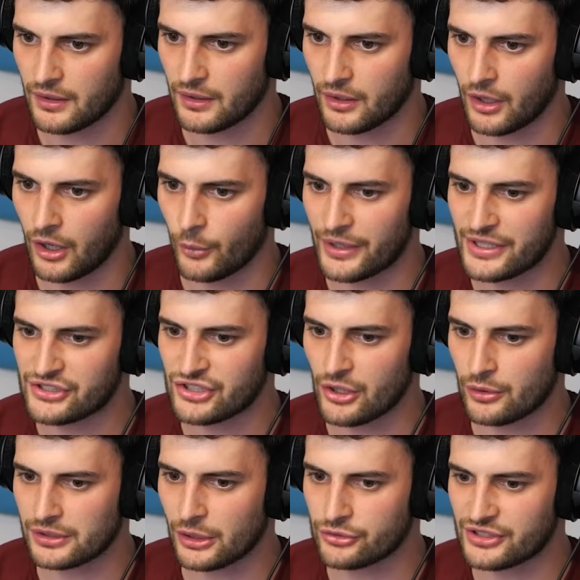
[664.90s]
Oh, he's so
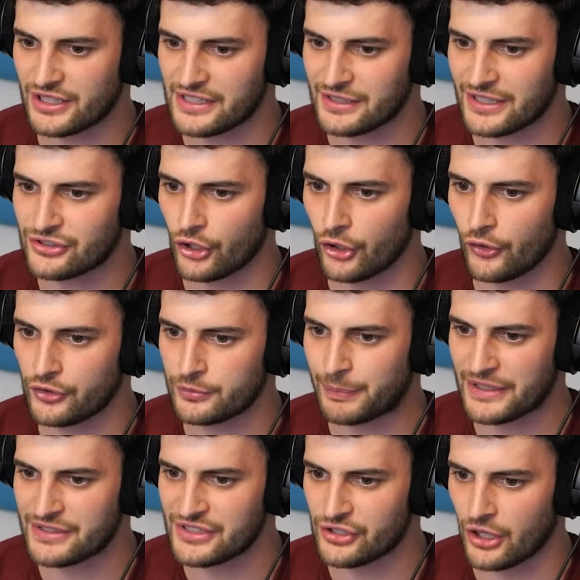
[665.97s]
close to getting... He's got all those beds
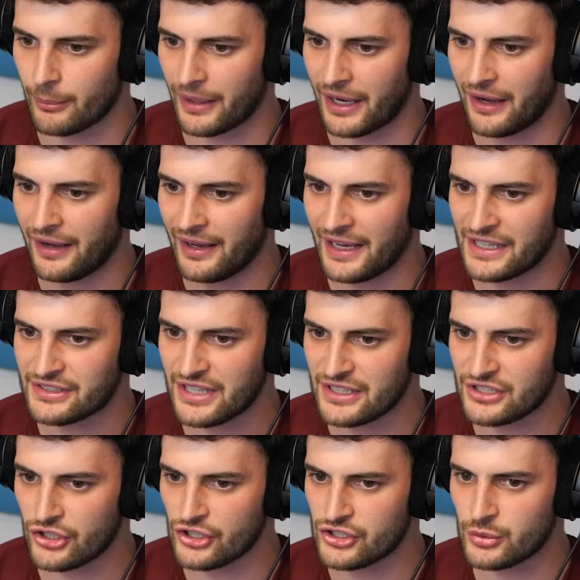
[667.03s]
in his hotbar. Instead, he's
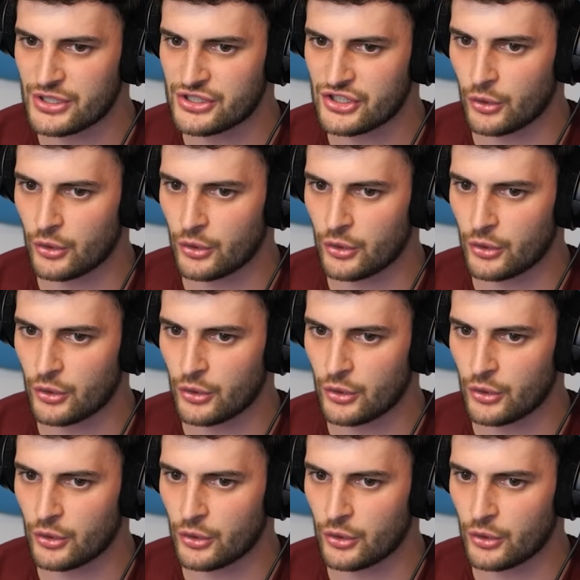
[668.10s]
going to switch to the